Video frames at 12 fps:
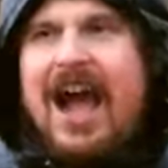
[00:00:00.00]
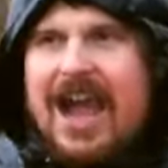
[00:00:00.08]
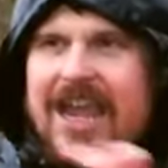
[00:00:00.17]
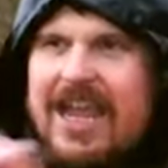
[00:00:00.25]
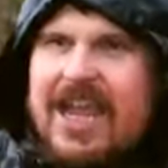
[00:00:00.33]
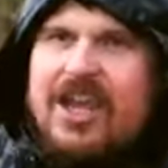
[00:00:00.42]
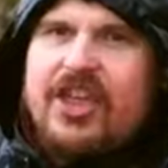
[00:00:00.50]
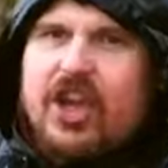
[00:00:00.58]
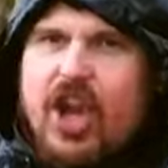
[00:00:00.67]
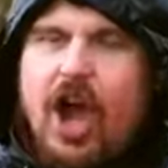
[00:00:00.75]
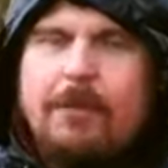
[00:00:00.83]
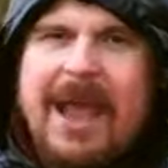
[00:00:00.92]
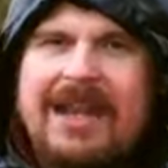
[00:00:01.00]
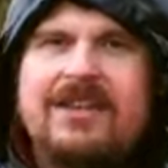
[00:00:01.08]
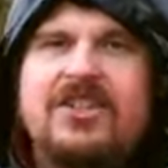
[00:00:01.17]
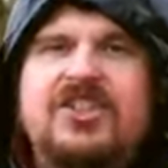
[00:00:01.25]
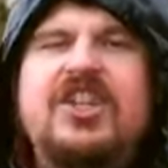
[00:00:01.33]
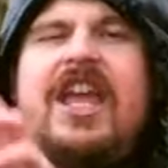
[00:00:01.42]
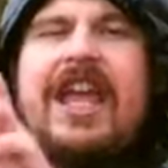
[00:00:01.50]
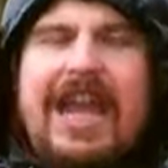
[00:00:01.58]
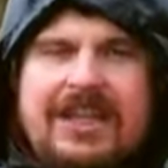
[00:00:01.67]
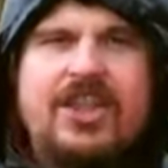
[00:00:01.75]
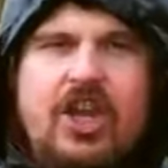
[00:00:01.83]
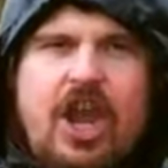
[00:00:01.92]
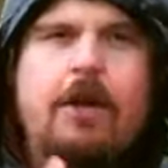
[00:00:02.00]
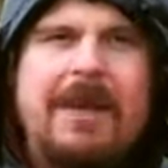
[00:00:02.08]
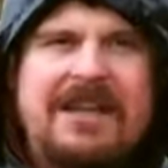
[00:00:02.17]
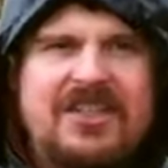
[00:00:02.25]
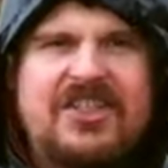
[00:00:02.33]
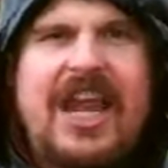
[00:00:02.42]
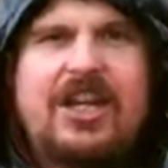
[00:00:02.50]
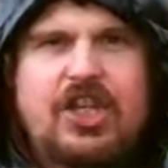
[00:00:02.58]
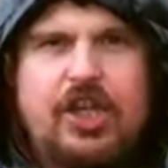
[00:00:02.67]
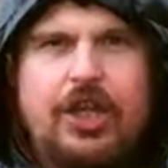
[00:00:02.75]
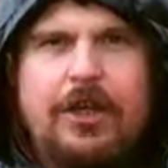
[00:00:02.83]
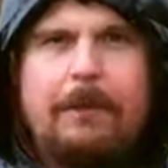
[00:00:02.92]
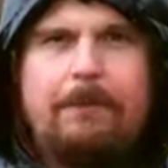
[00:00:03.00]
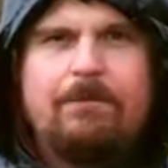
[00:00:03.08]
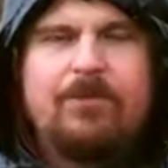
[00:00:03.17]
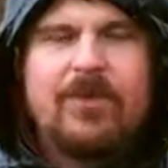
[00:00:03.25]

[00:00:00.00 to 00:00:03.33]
I hear the comments in the comment section.